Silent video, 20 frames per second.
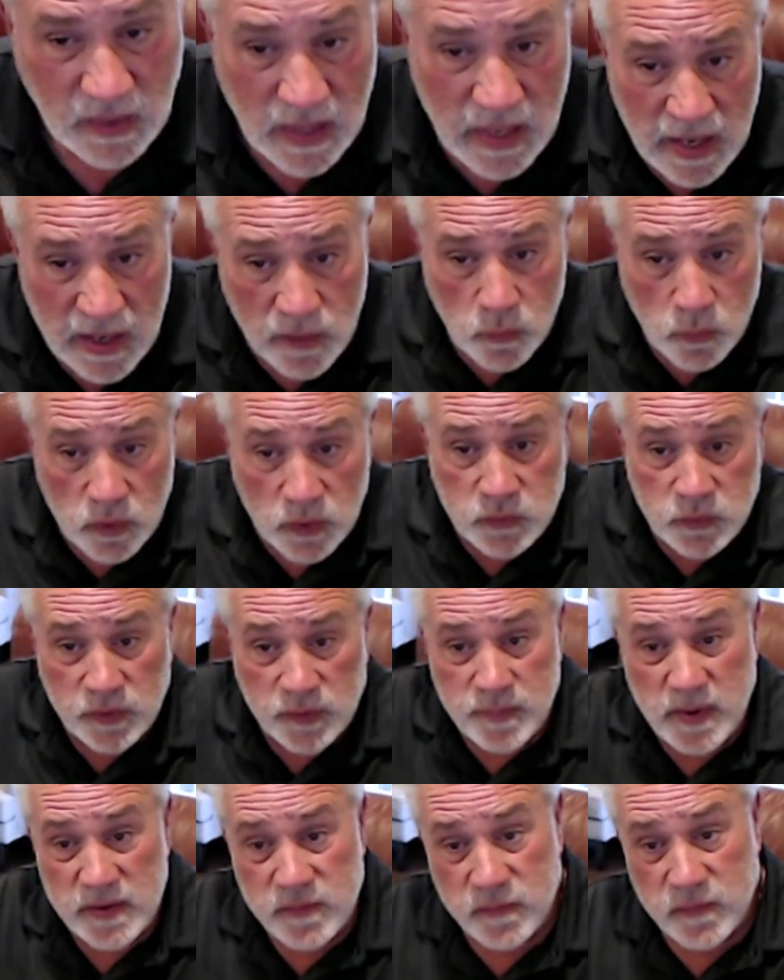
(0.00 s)
I worked with
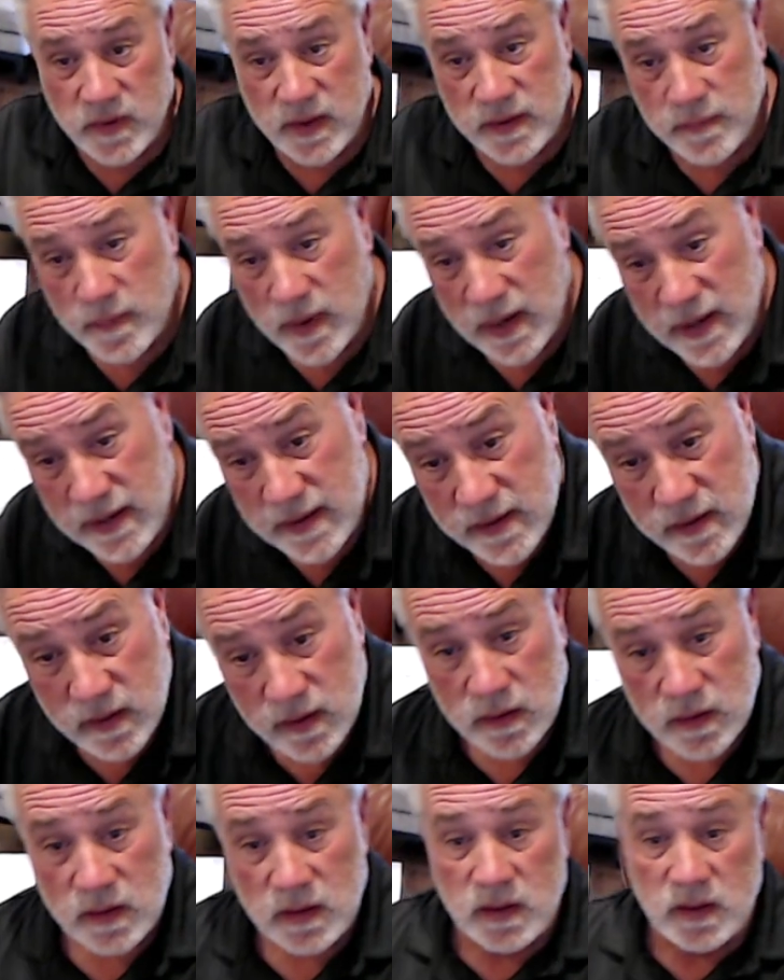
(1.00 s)
my friend Mike
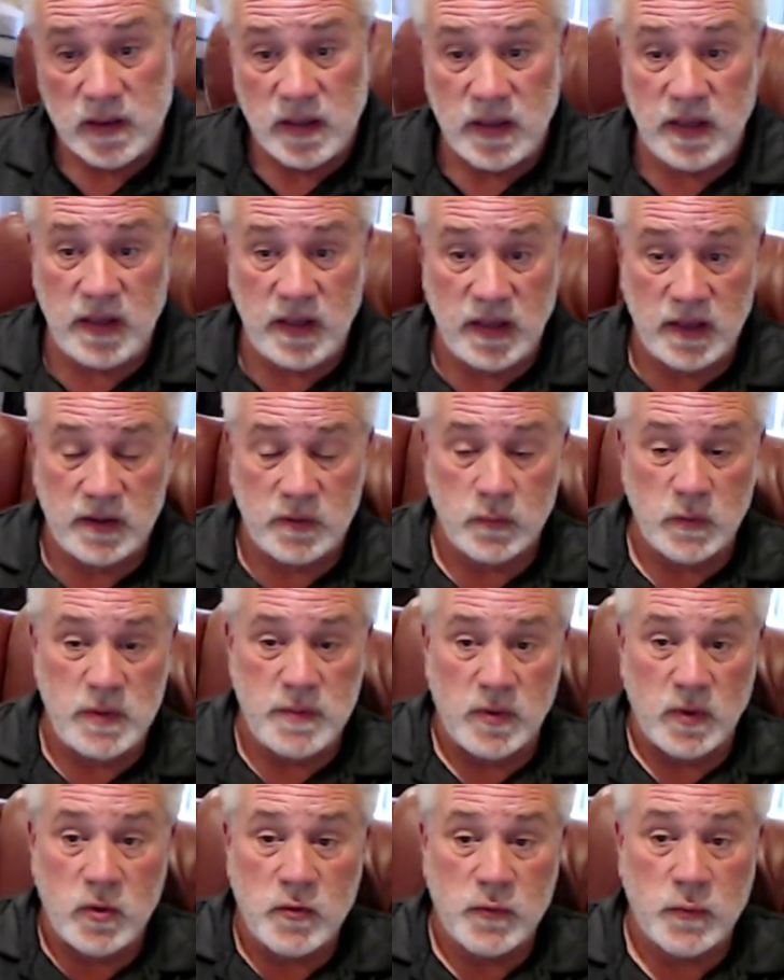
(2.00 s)
and we
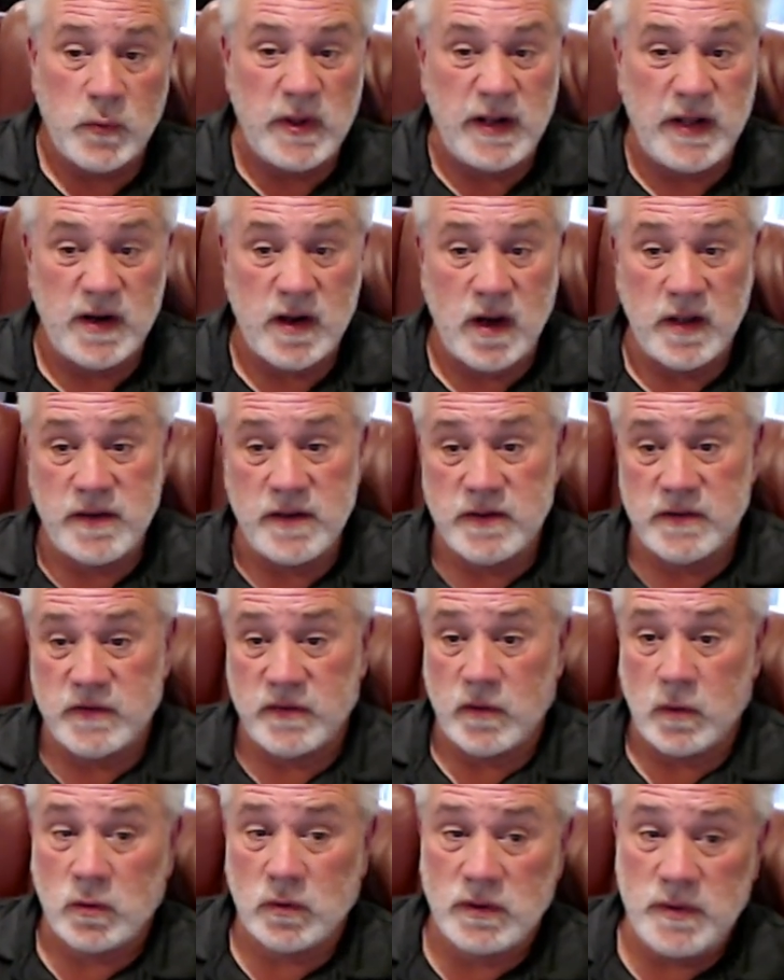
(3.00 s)
both went in on this
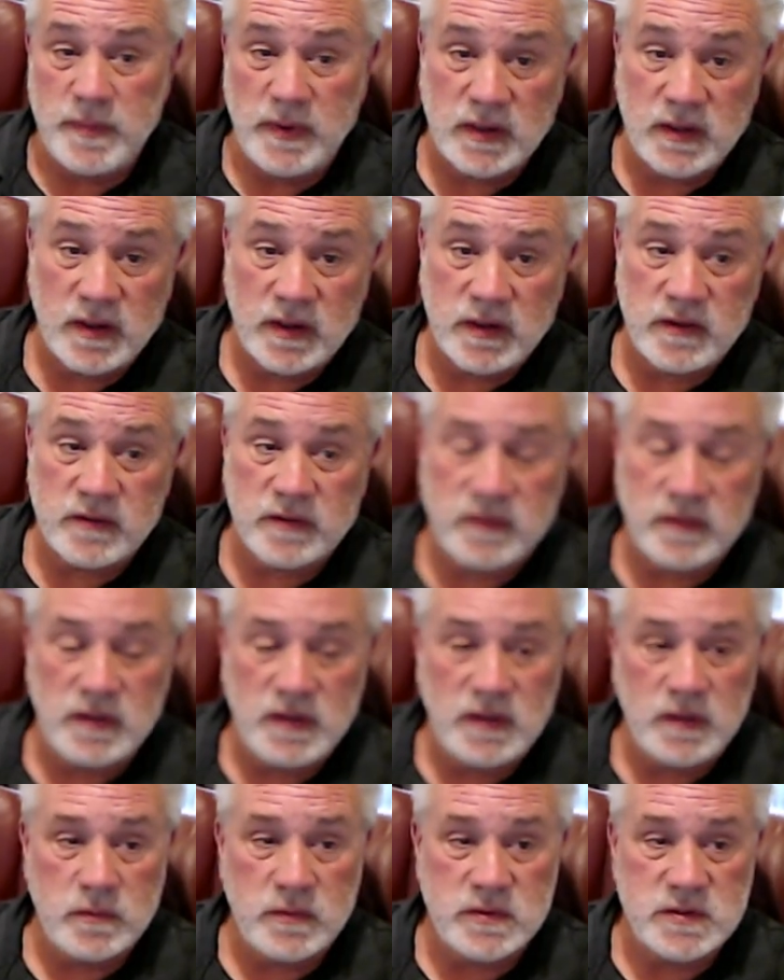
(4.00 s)
only because
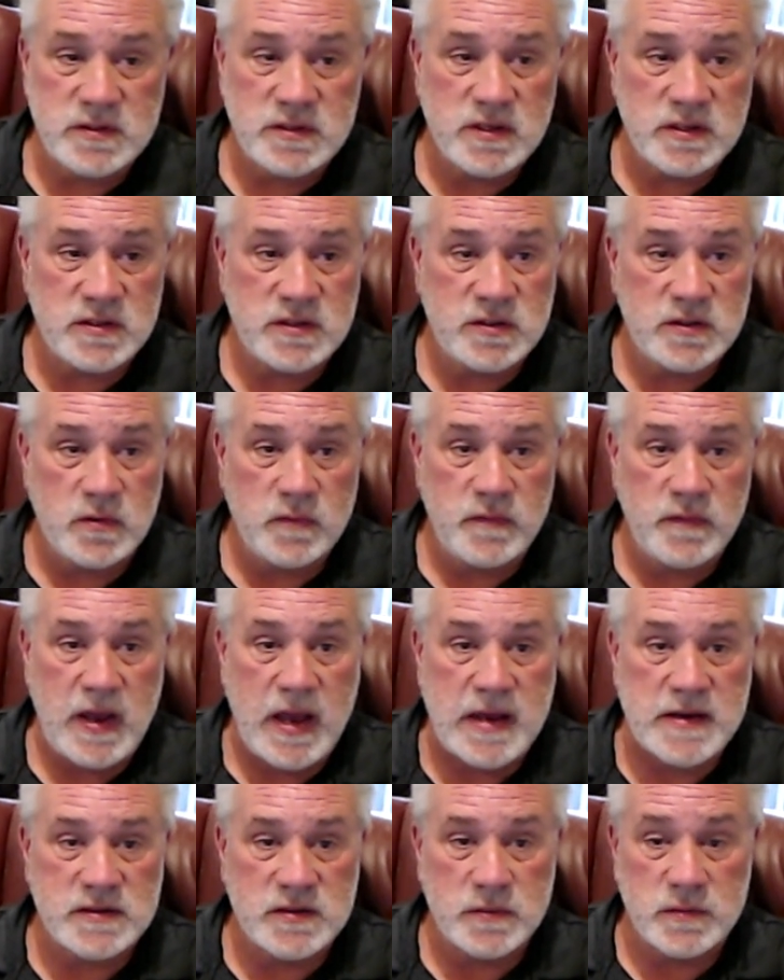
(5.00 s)
it was just so
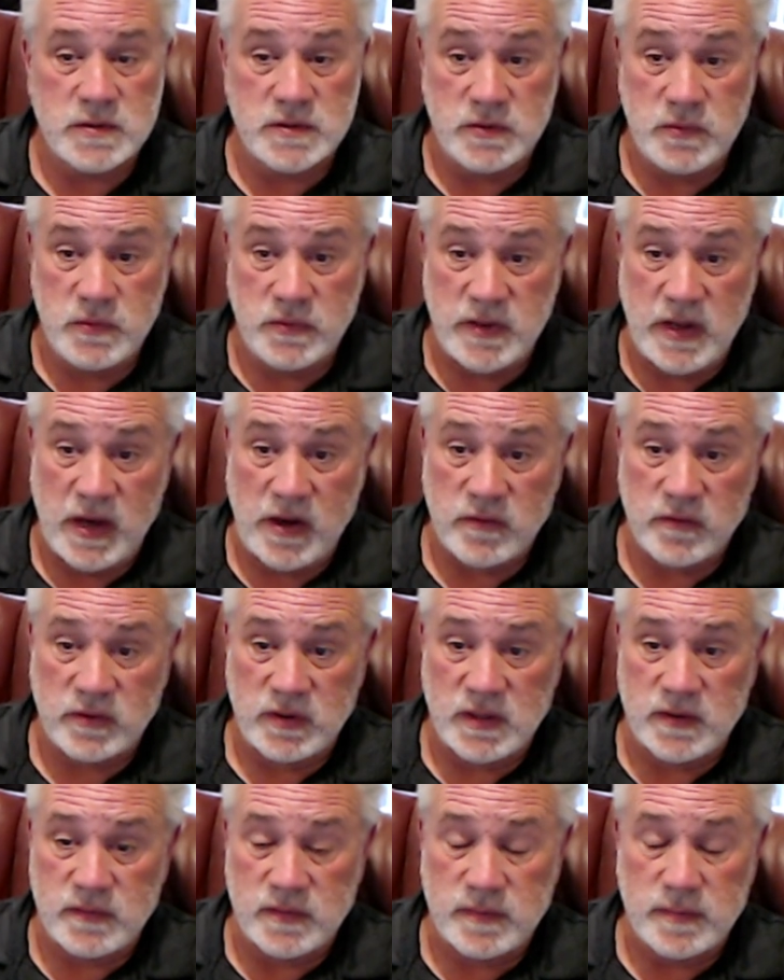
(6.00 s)
vast. There was 2,000
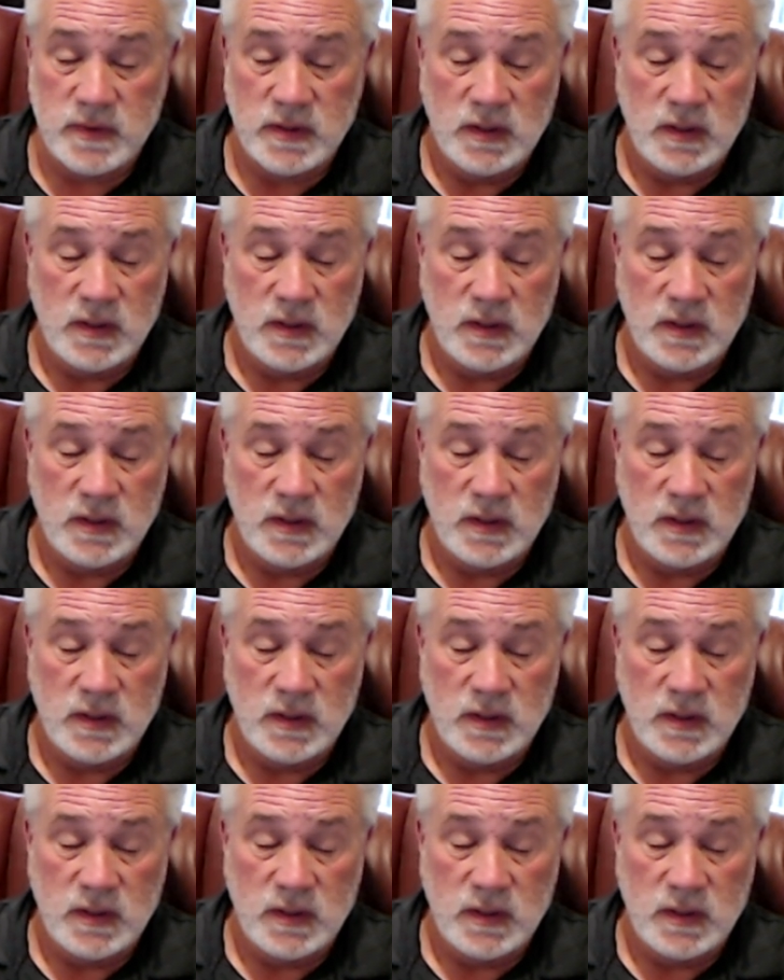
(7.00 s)
of them.